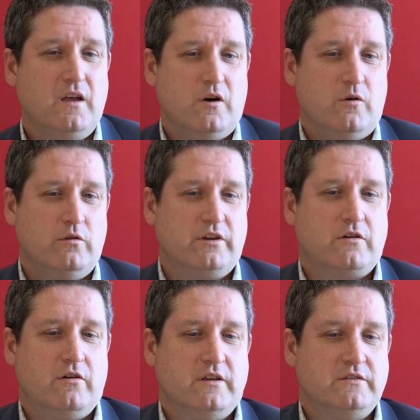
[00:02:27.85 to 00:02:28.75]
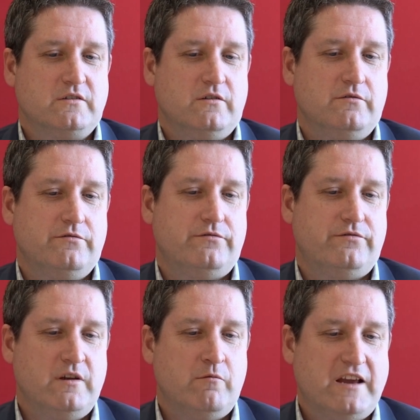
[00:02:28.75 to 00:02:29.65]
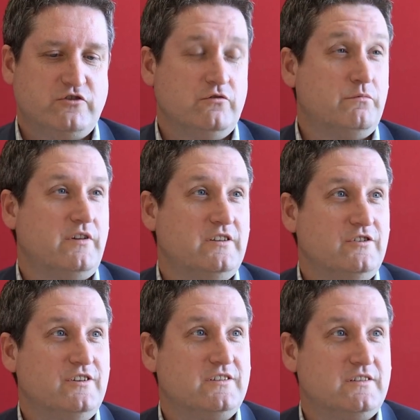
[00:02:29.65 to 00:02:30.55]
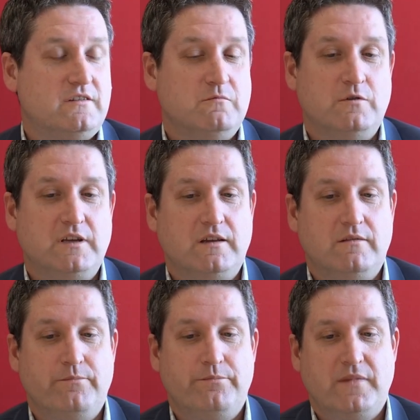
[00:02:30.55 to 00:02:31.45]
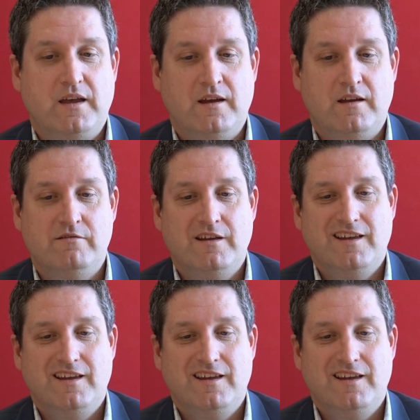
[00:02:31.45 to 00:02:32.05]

all the kinds of irrational prejudice that we can have.